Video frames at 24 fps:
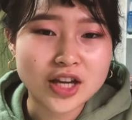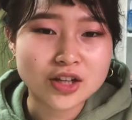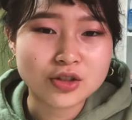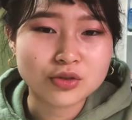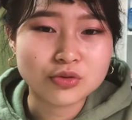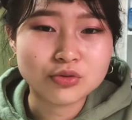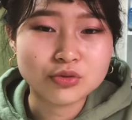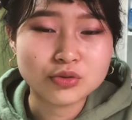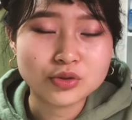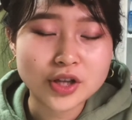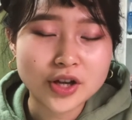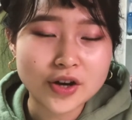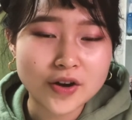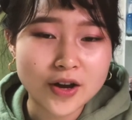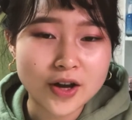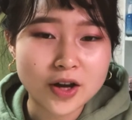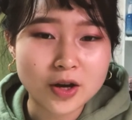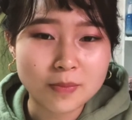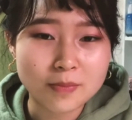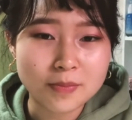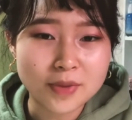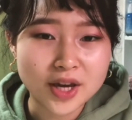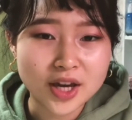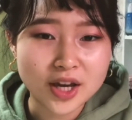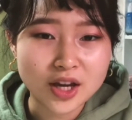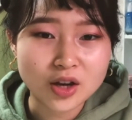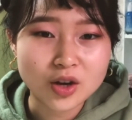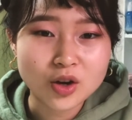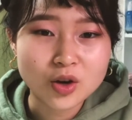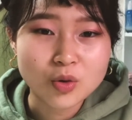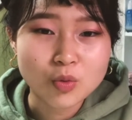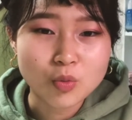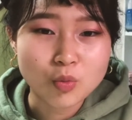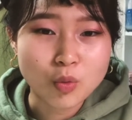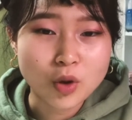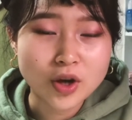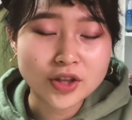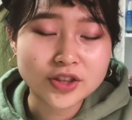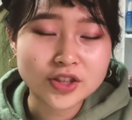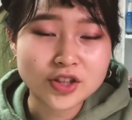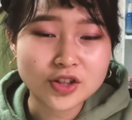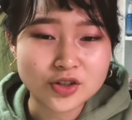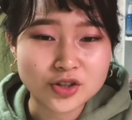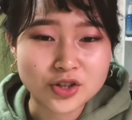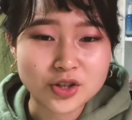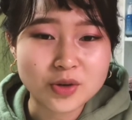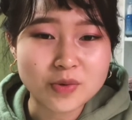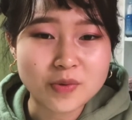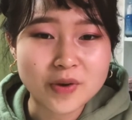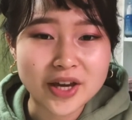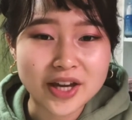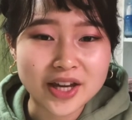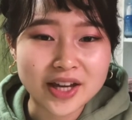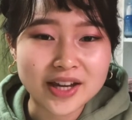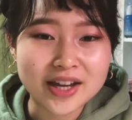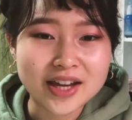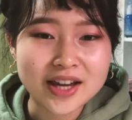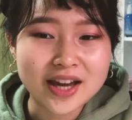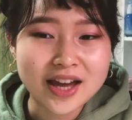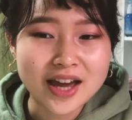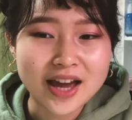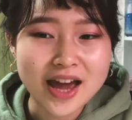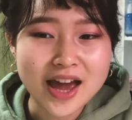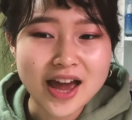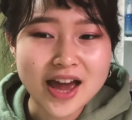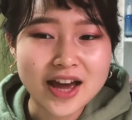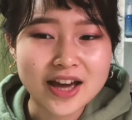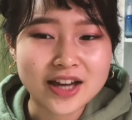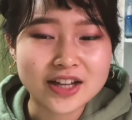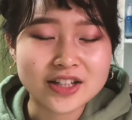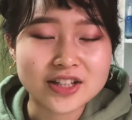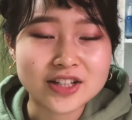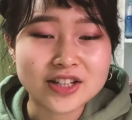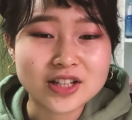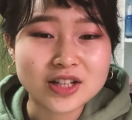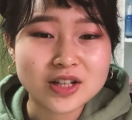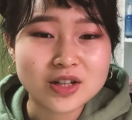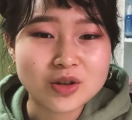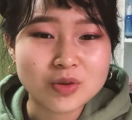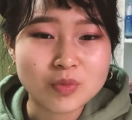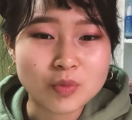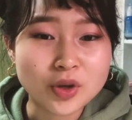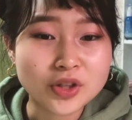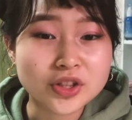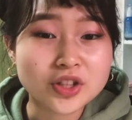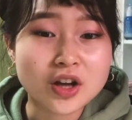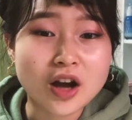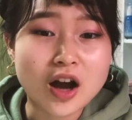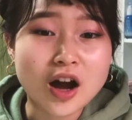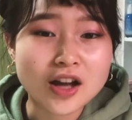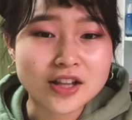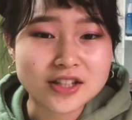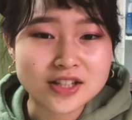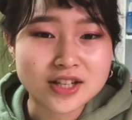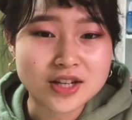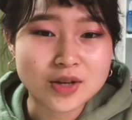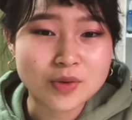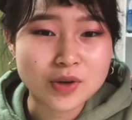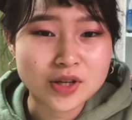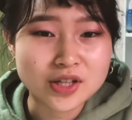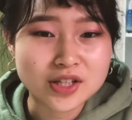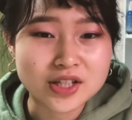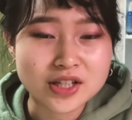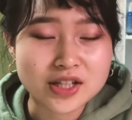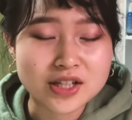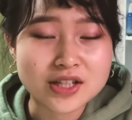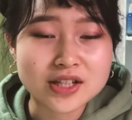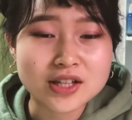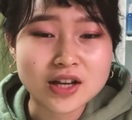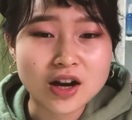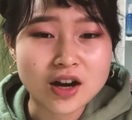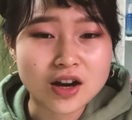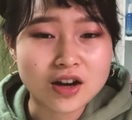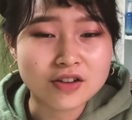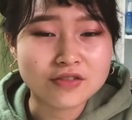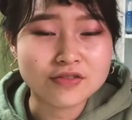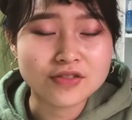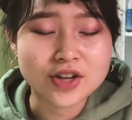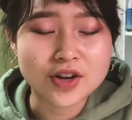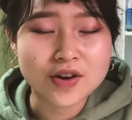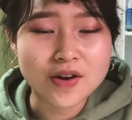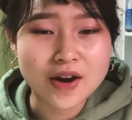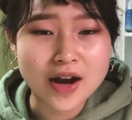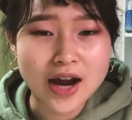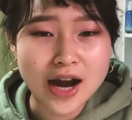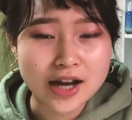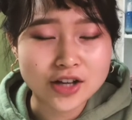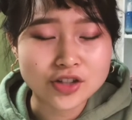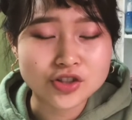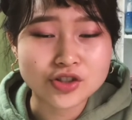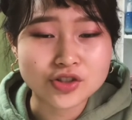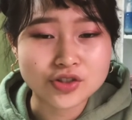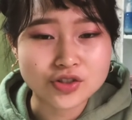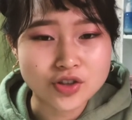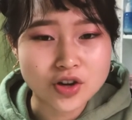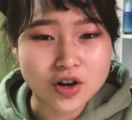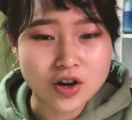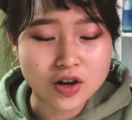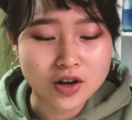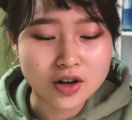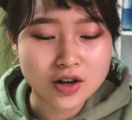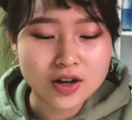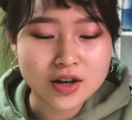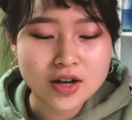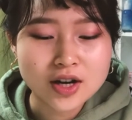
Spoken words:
who they're helping, what they're doing, and what the consequences of their actions are.